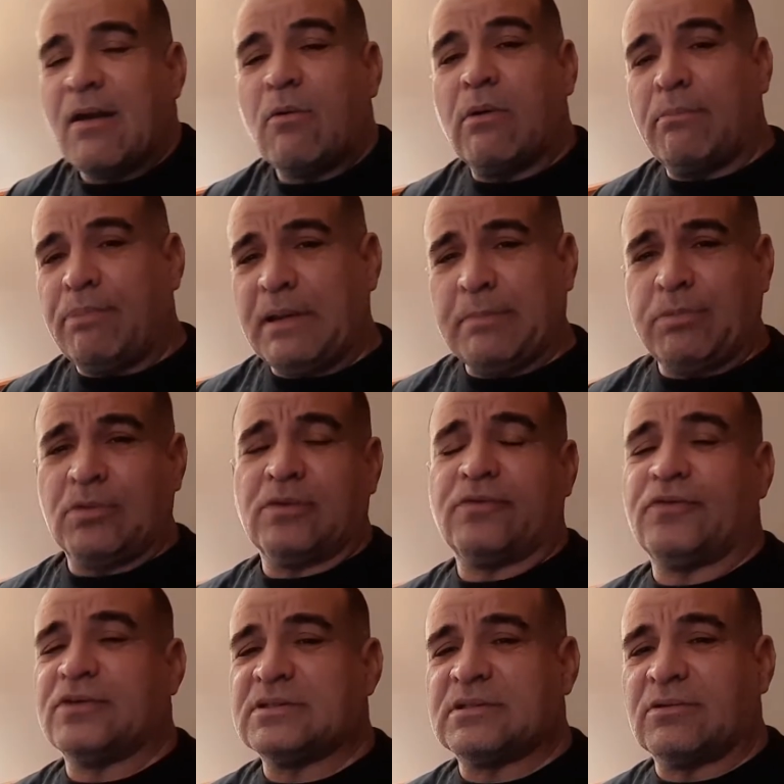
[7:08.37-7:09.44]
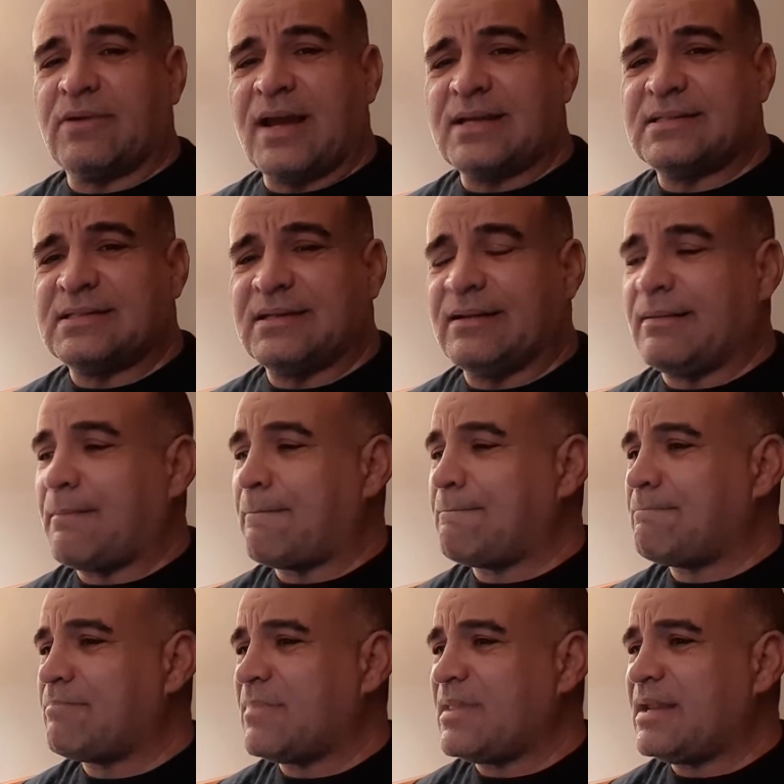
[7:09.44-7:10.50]
When people are first arrested,
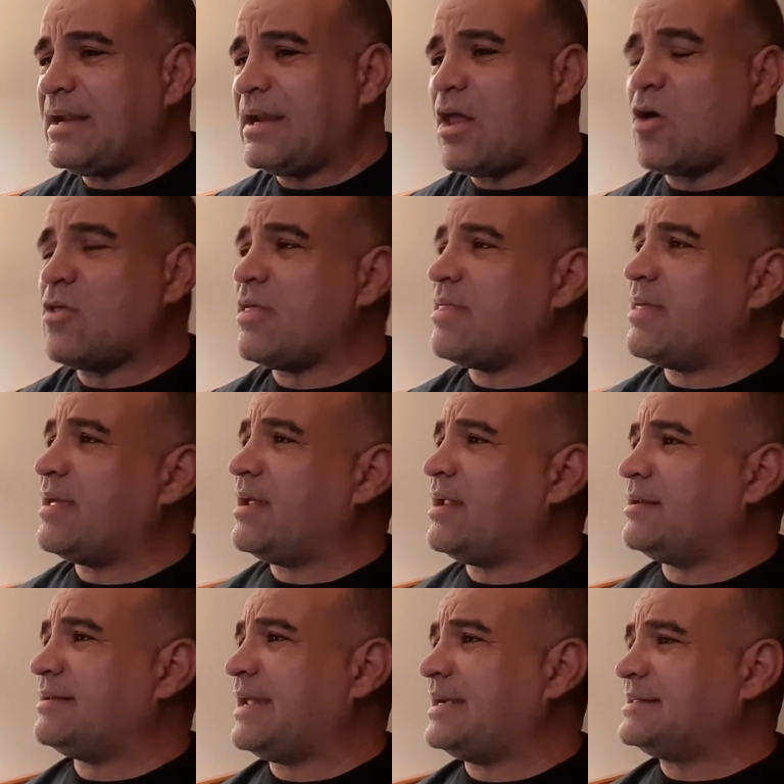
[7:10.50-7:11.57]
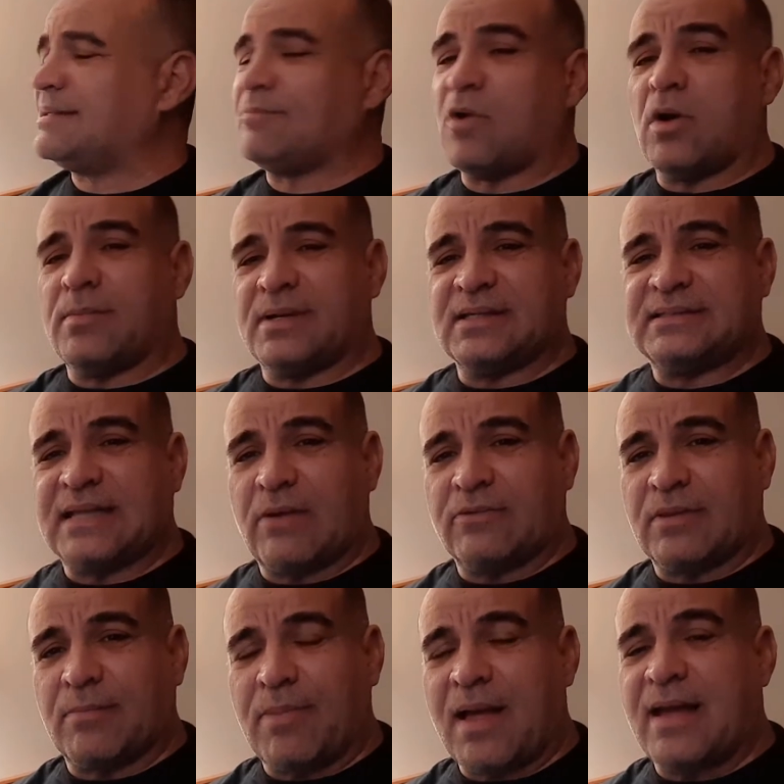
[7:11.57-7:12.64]
it takes a moment to set
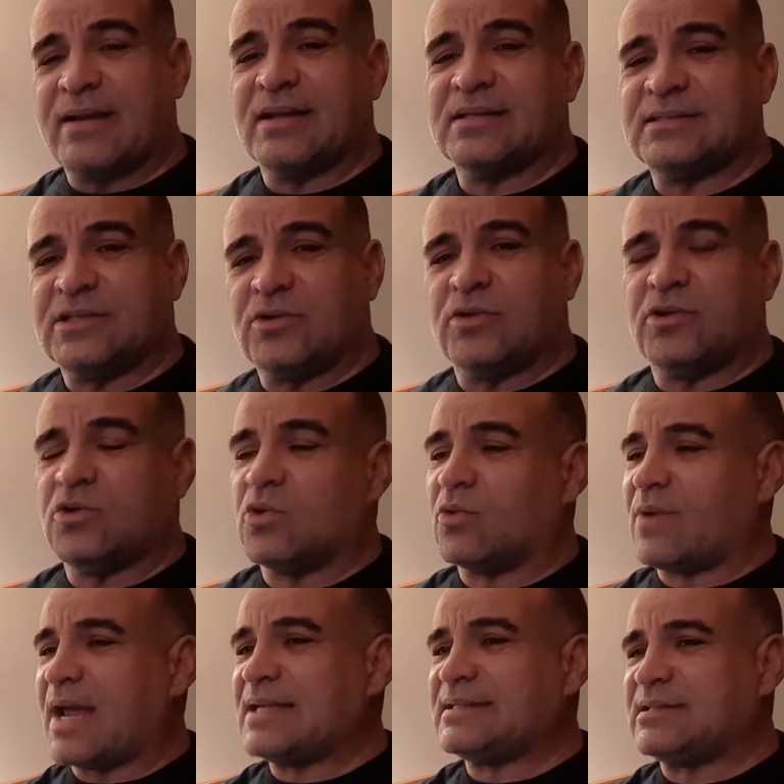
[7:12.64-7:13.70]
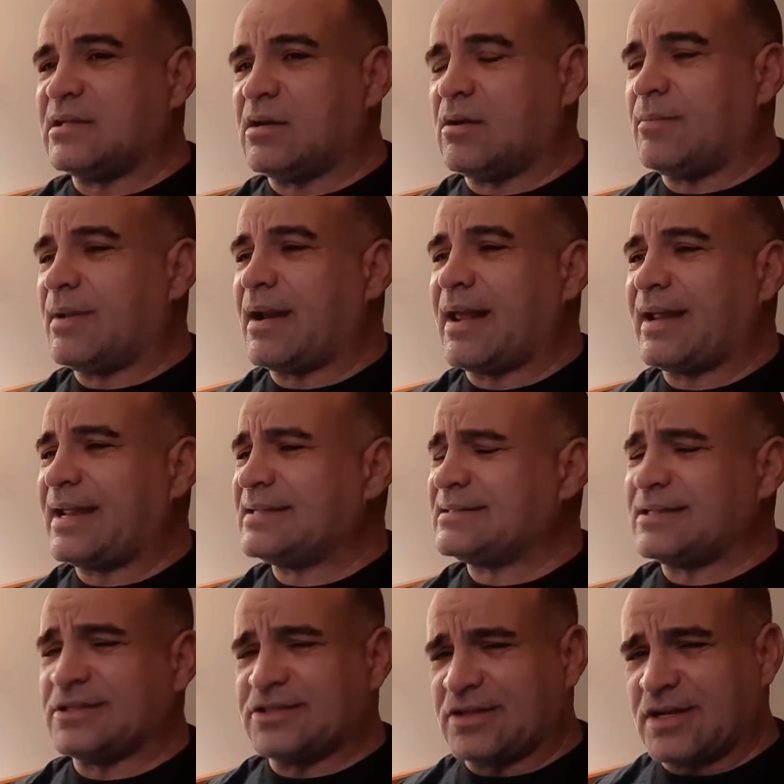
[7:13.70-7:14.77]
what the bond is. You arrest them, and I
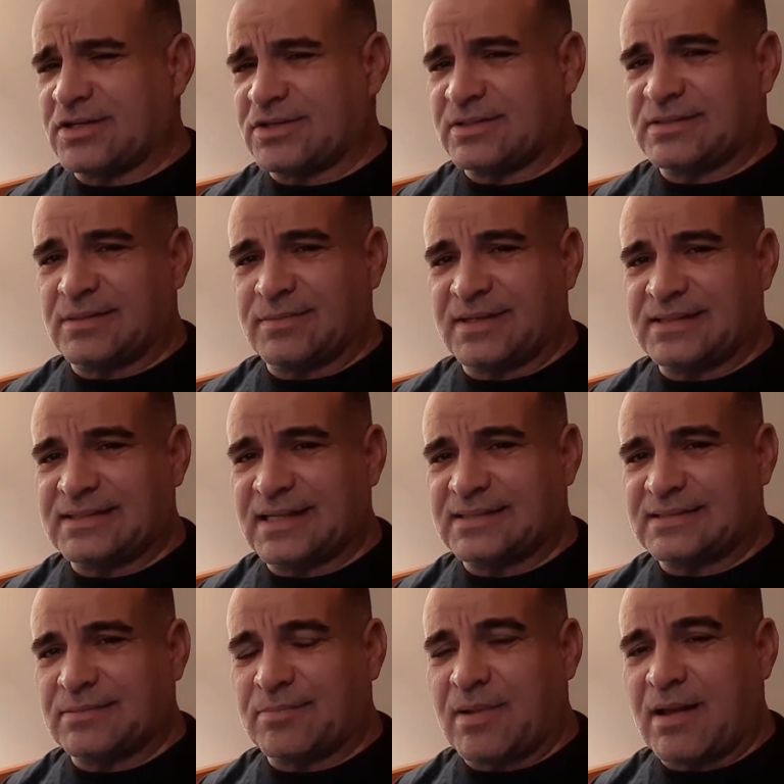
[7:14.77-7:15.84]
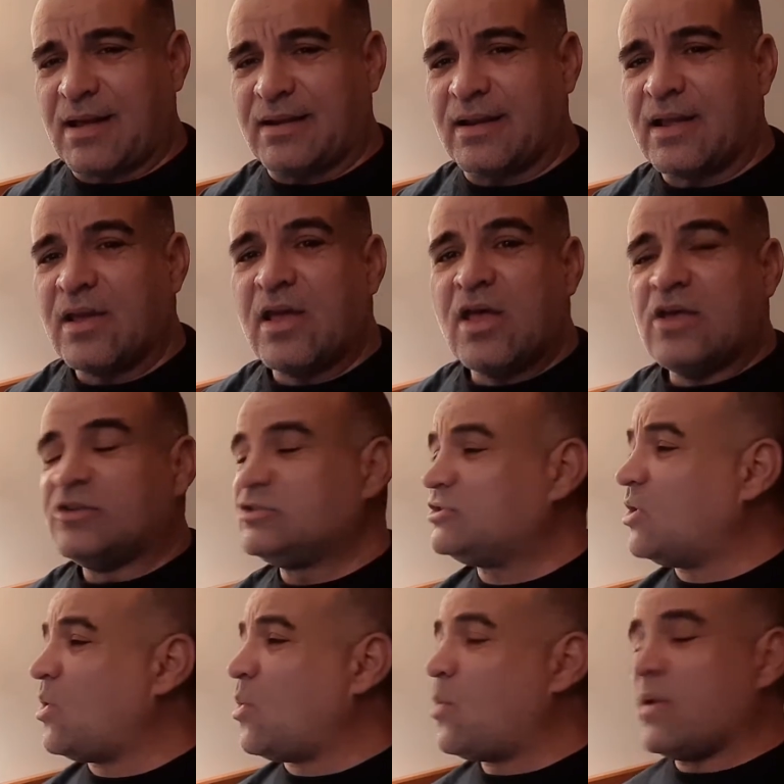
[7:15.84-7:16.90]
guess a judge or somebody sets the bond.
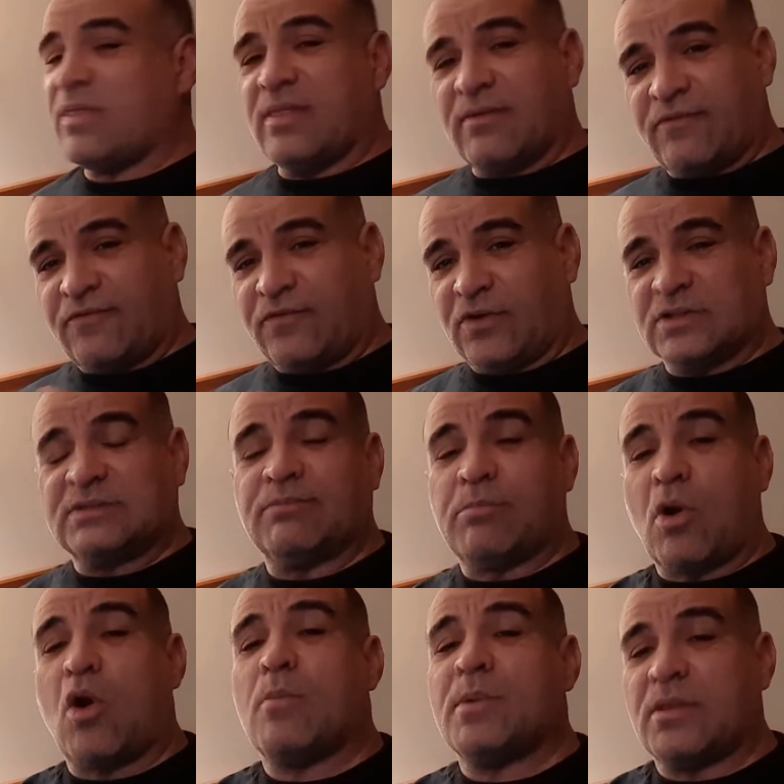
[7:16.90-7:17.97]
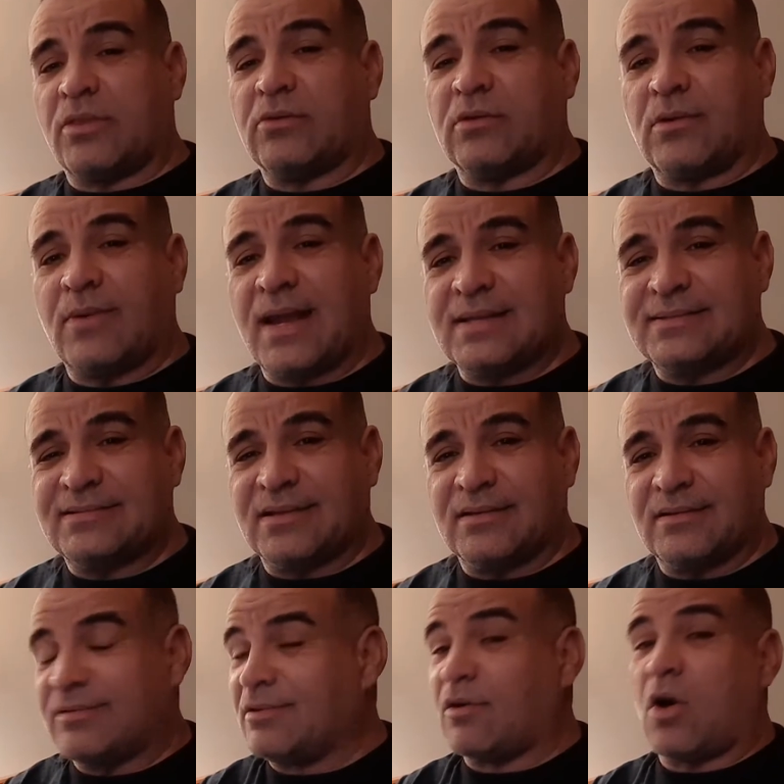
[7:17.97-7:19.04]
So when the first moment they're
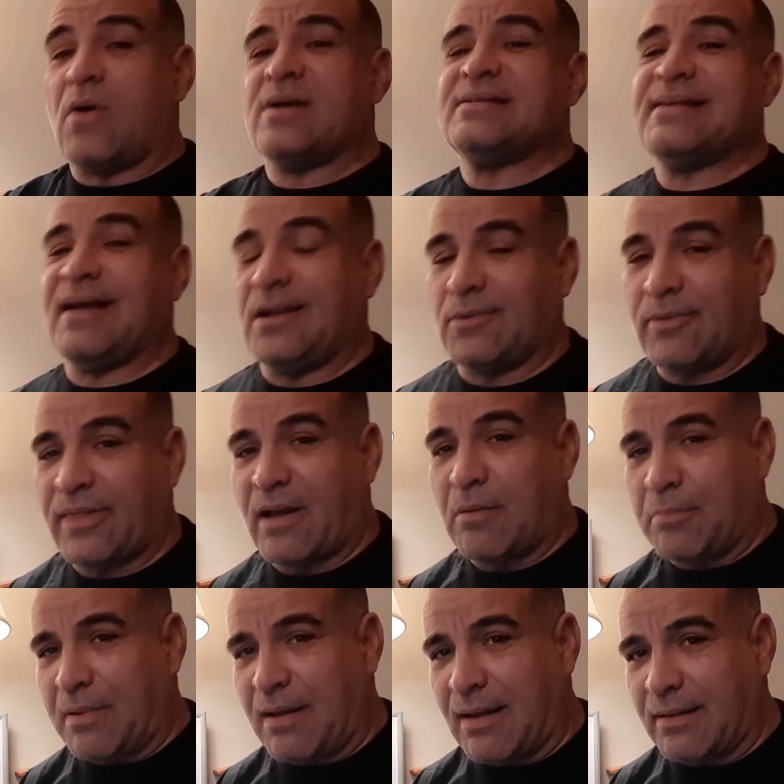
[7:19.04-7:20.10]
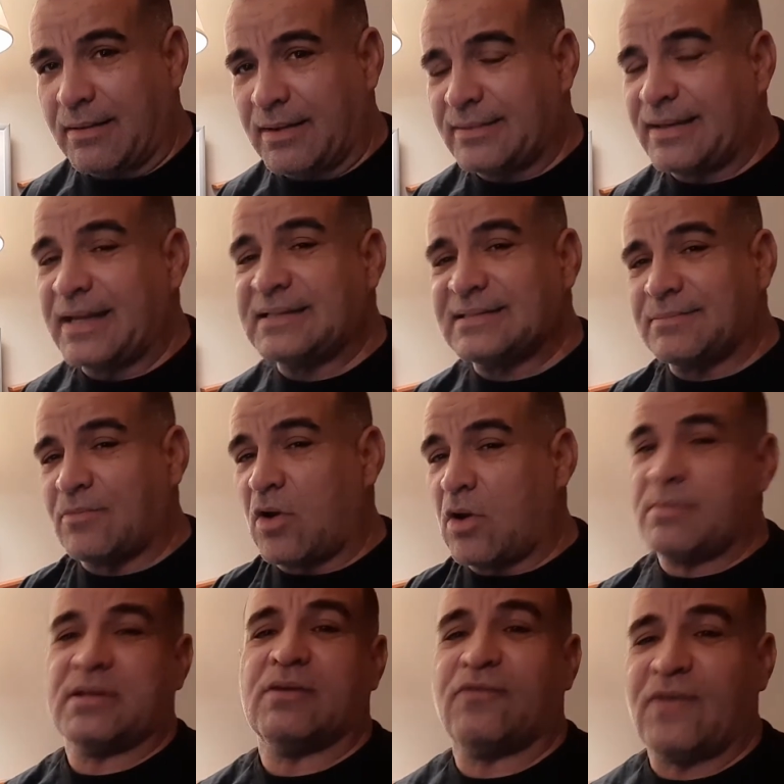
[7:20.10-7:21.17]
arrested, they're always held without bond. It takes a
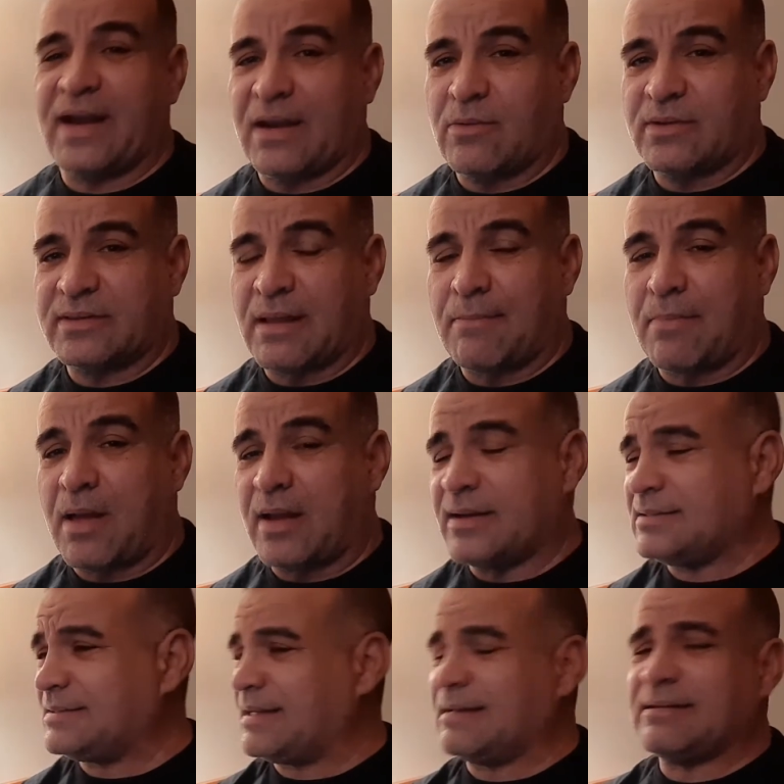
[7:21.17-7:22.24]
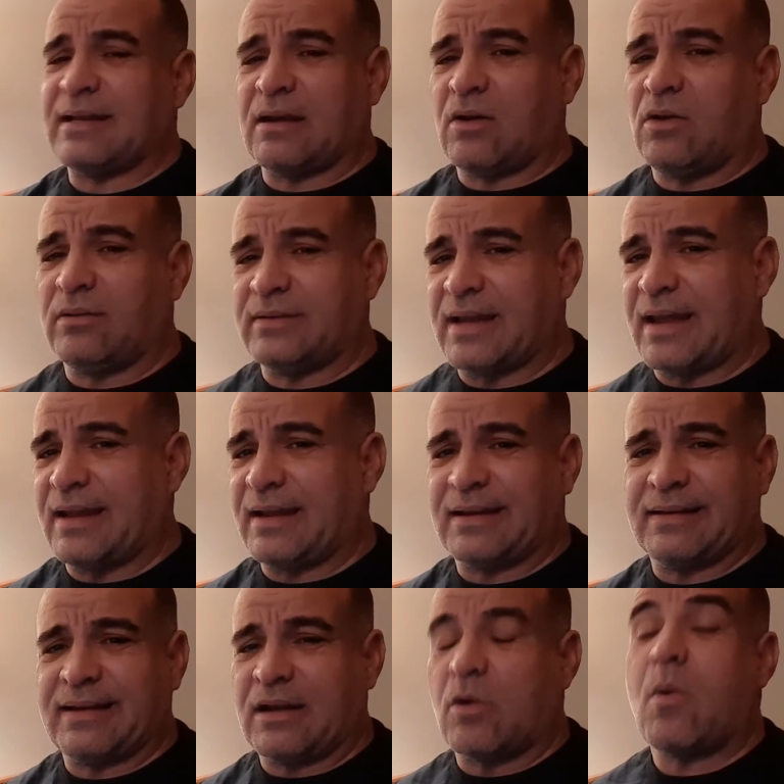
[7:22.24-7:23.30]
moment to find out what that bond is. It can take a whole day. It
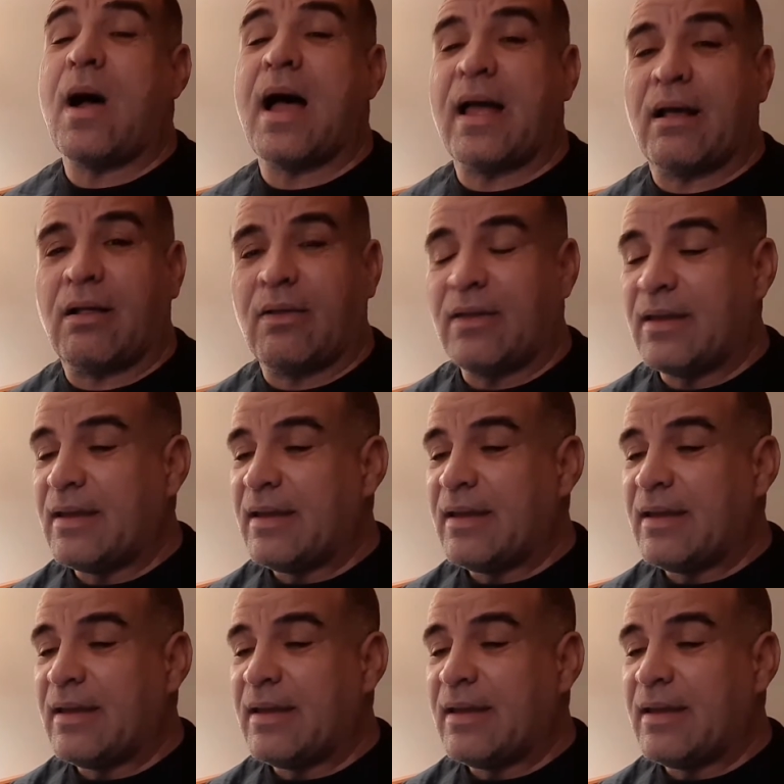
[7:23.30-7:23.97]
can take a while.